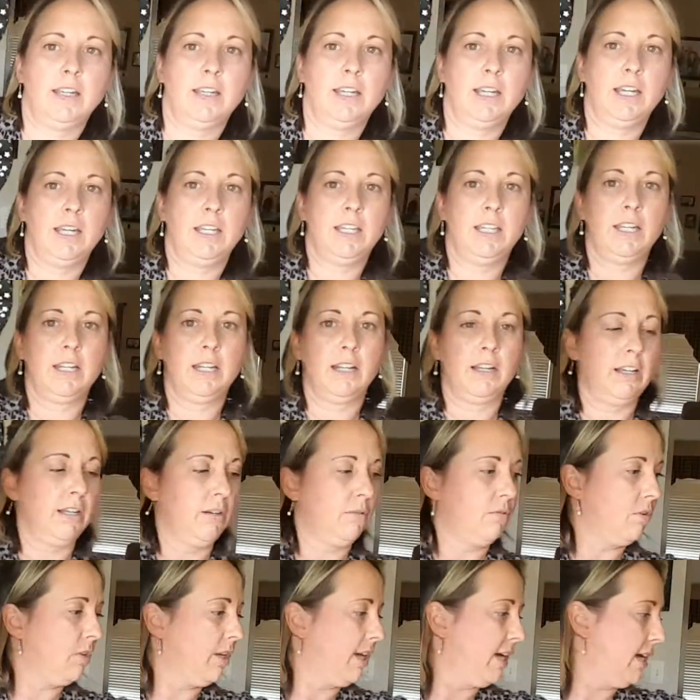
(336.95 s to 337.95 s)
and then I
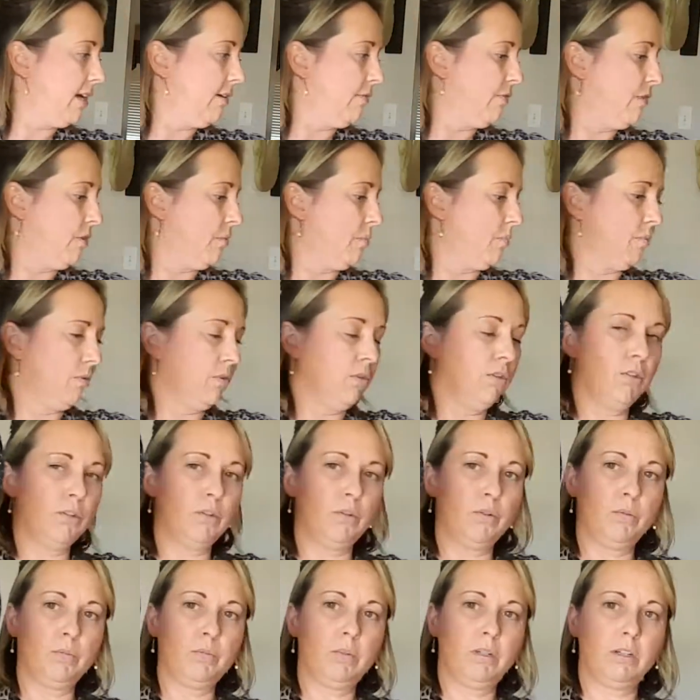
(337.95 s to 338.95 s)
will have the
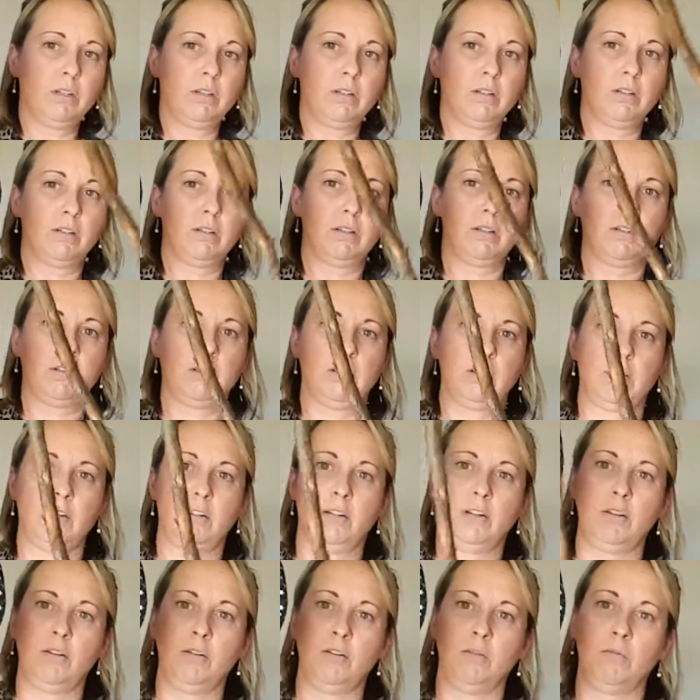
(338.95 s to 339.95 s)
broom
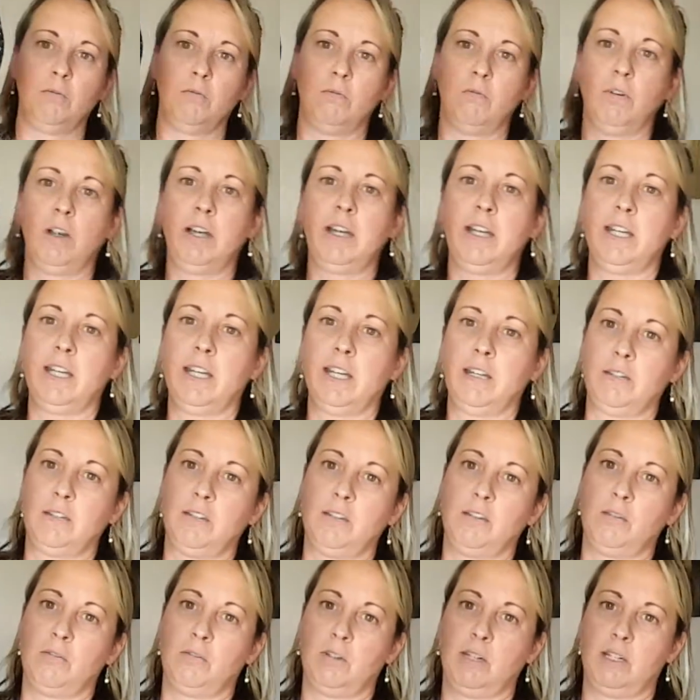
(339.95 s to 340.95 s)
right
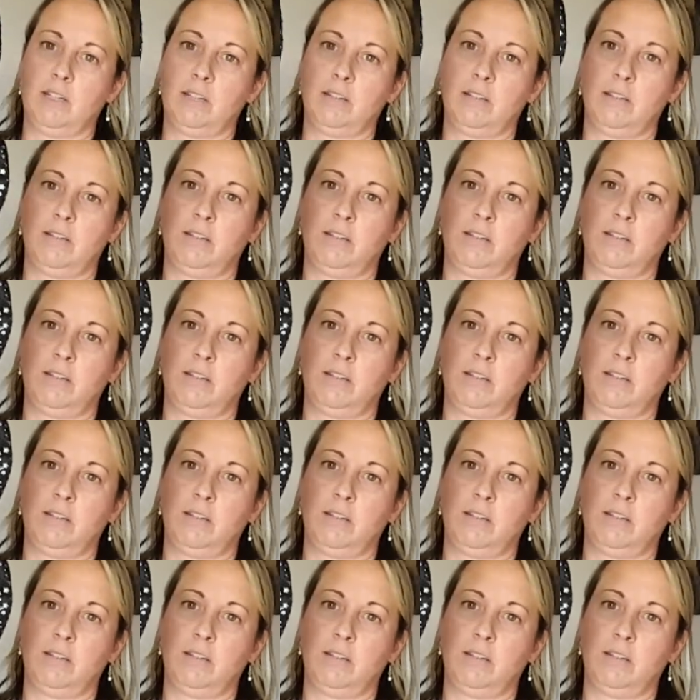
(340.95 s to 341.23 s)
next to it.